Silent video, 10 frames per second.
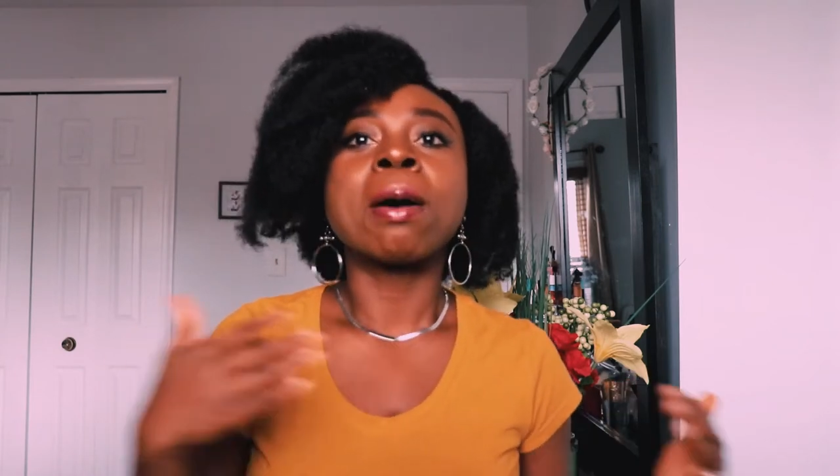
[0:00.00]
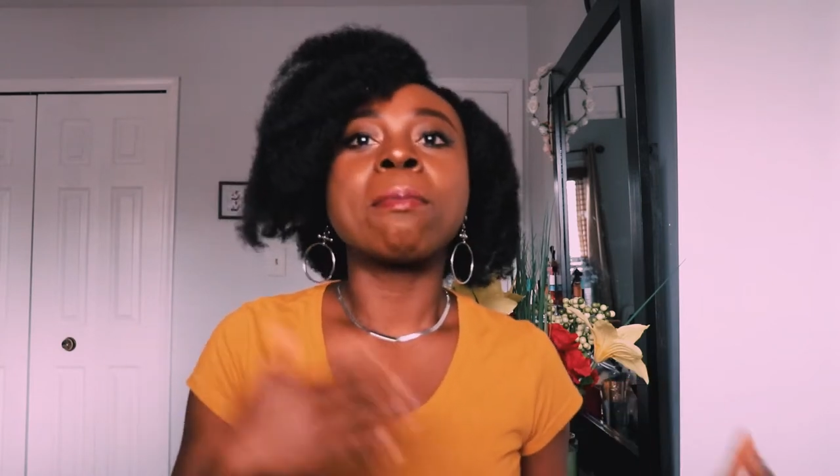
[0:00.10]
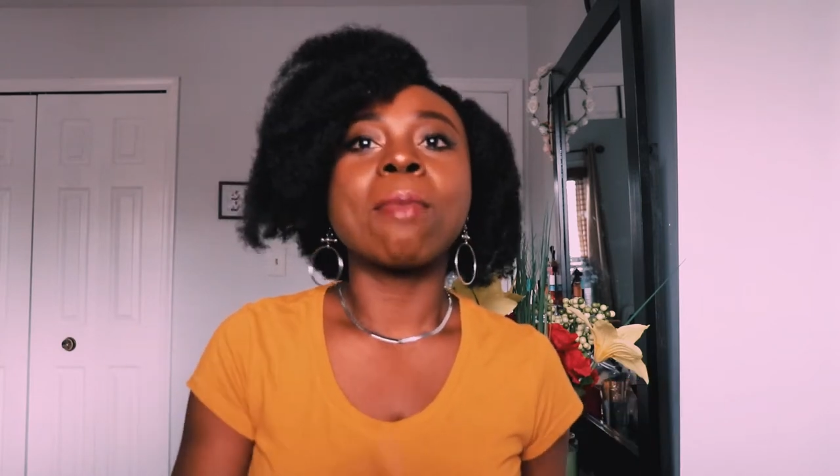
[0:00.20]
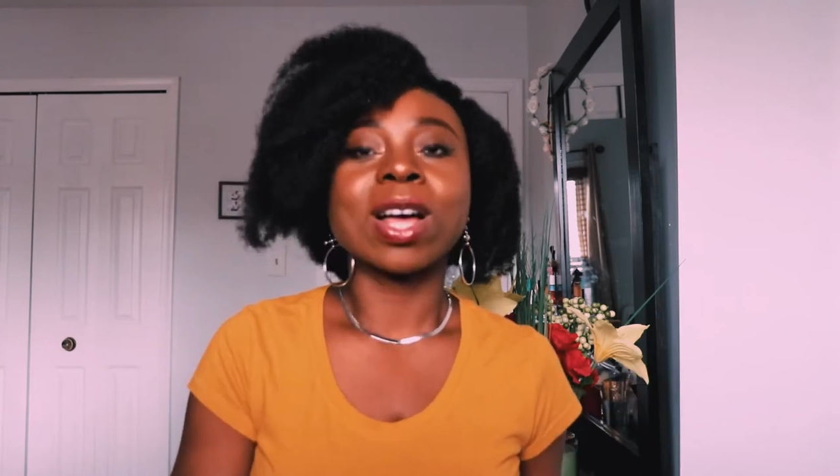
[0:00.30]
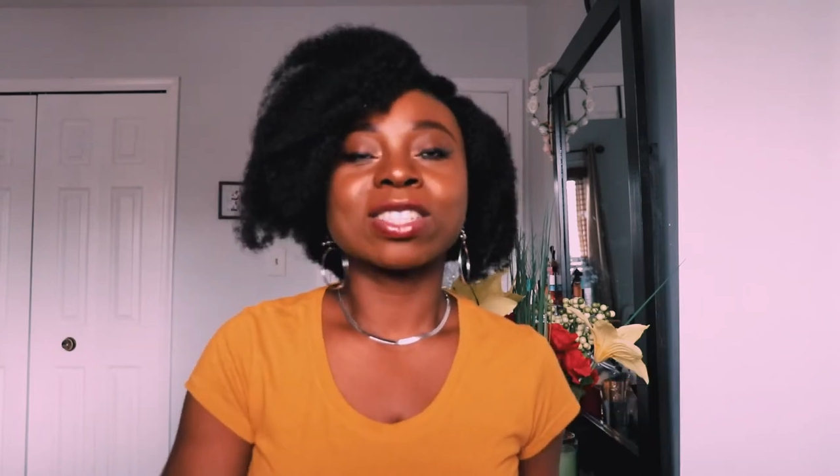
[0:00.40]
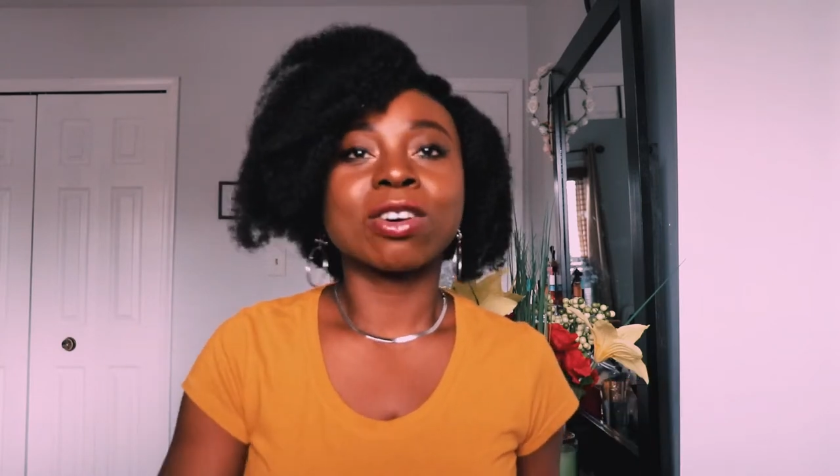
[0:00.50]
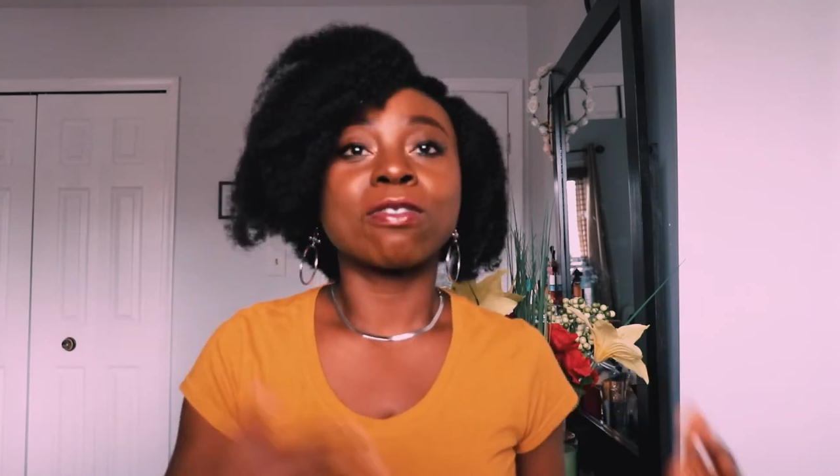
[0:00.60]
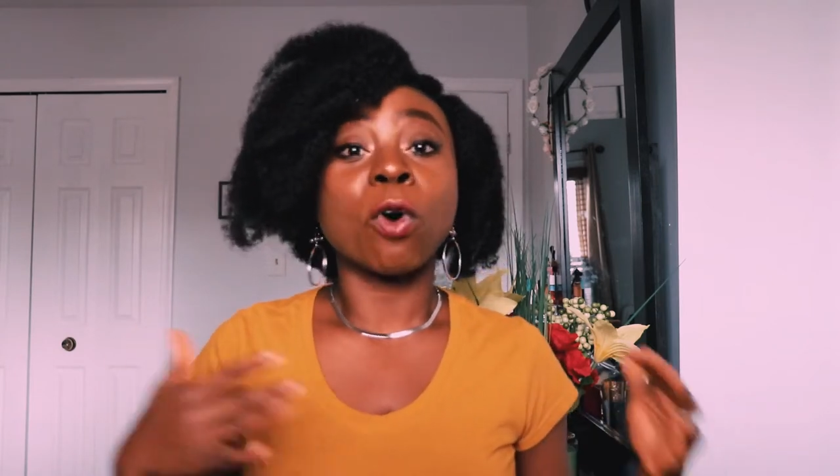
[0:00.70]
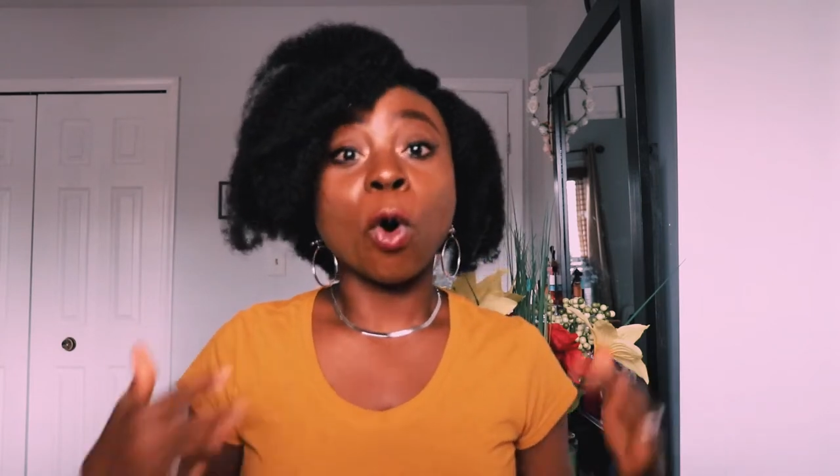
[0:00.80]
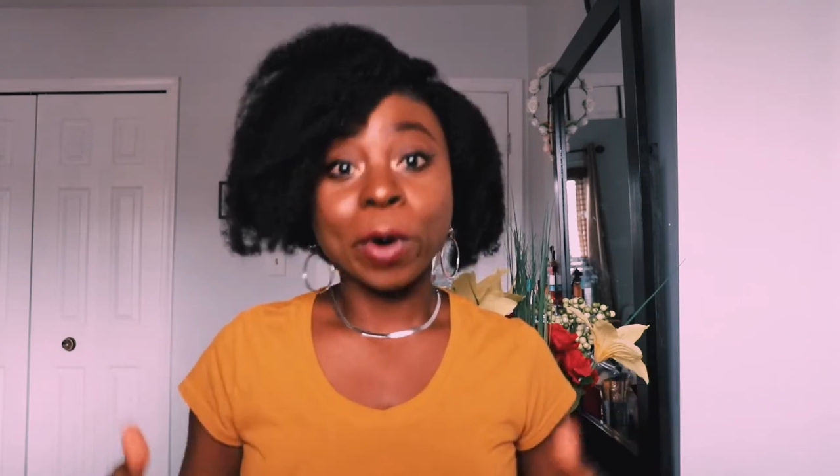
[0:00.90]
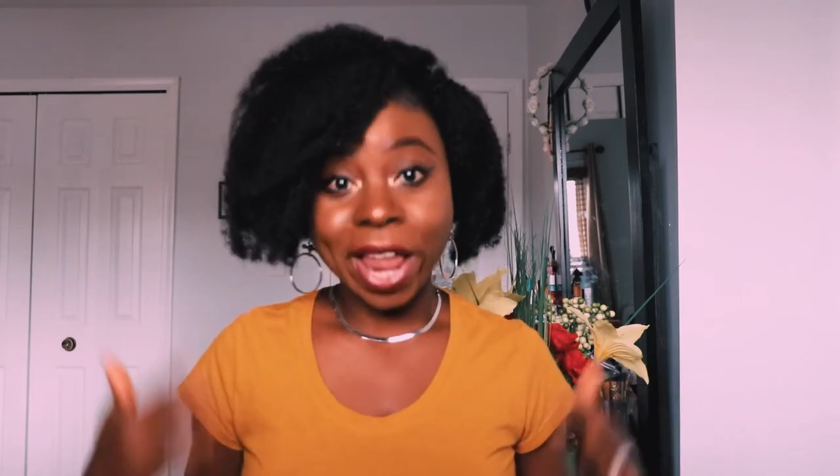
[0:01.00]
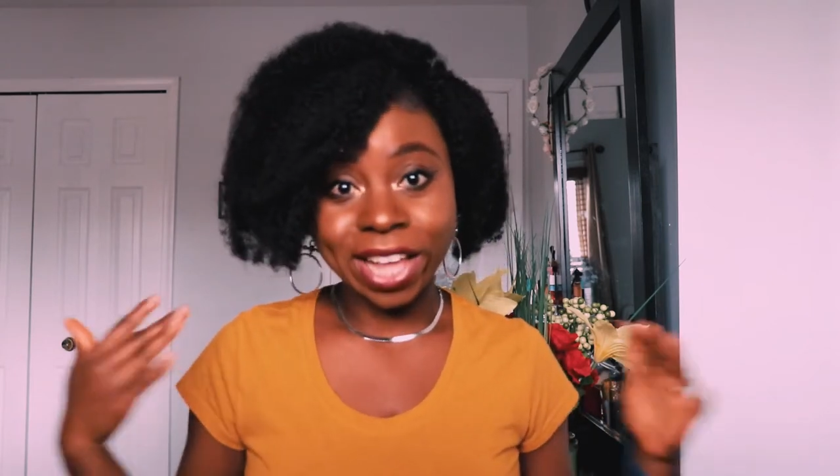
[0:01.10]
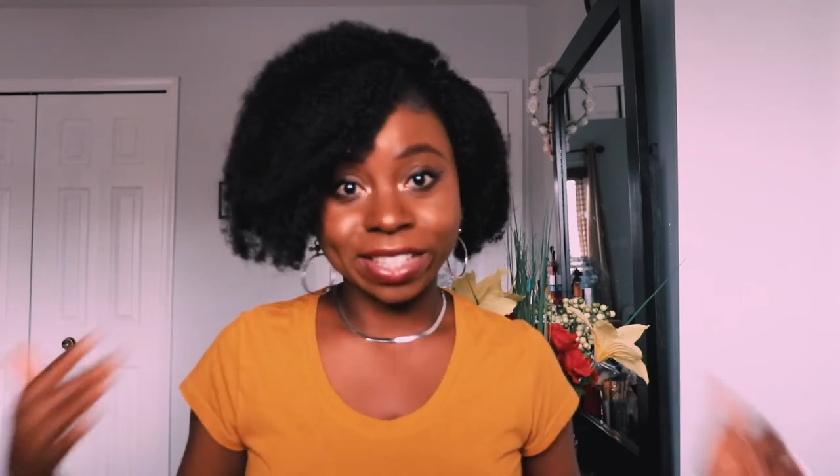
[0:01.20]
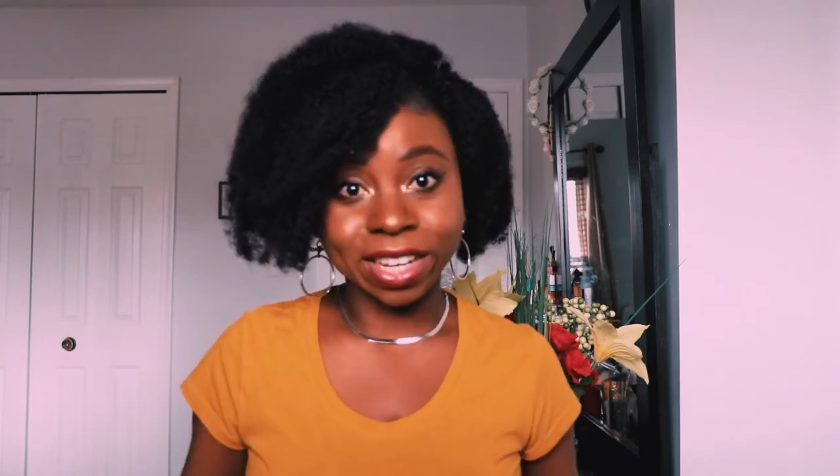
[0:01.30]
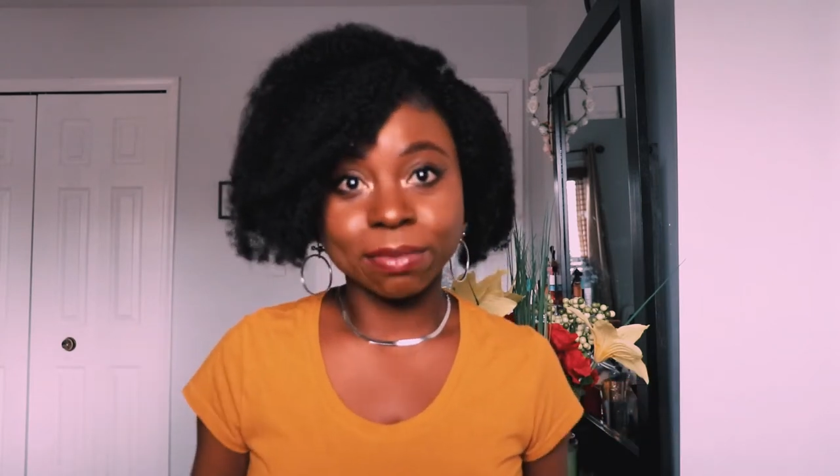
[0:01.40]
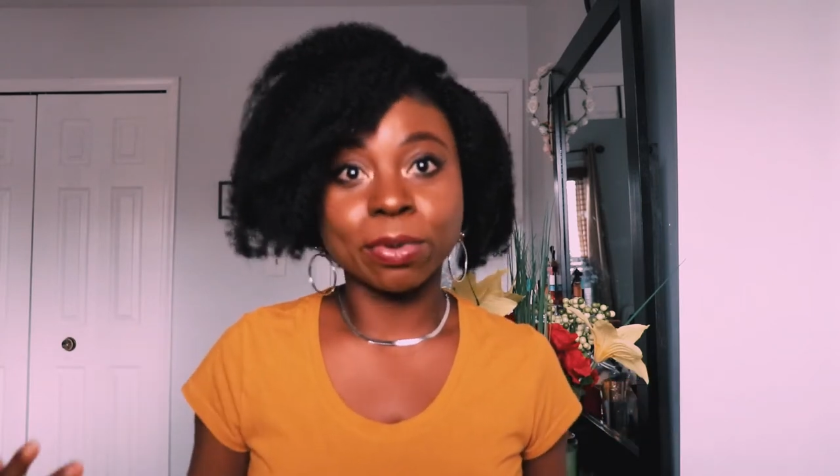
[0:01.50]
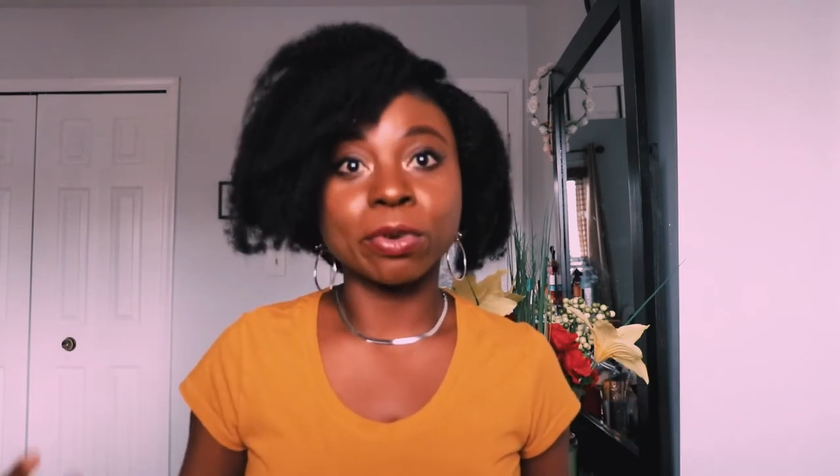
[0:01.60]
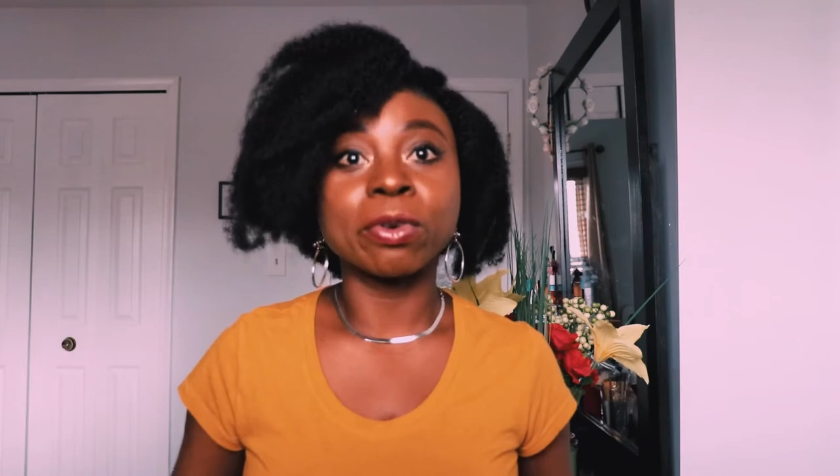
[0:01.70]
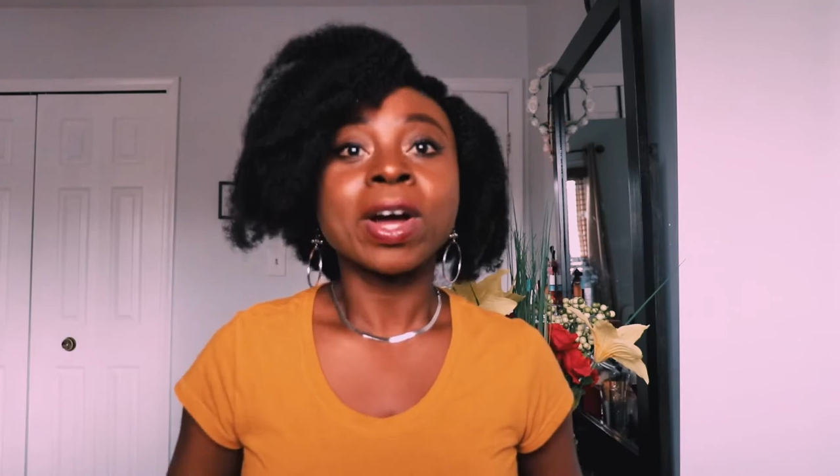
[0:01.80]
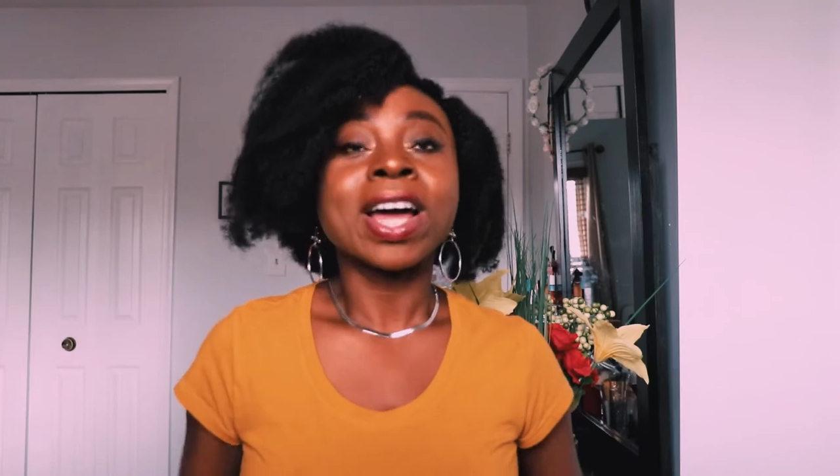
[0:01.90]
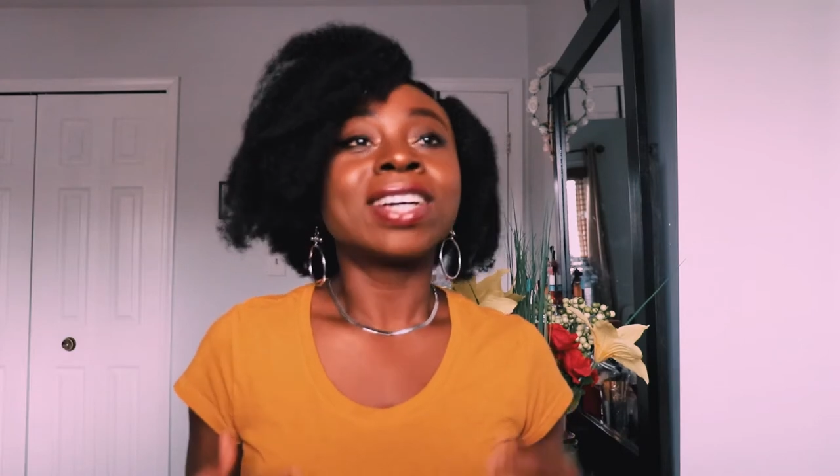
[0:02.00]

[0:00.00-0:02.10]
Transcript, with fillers: master of all example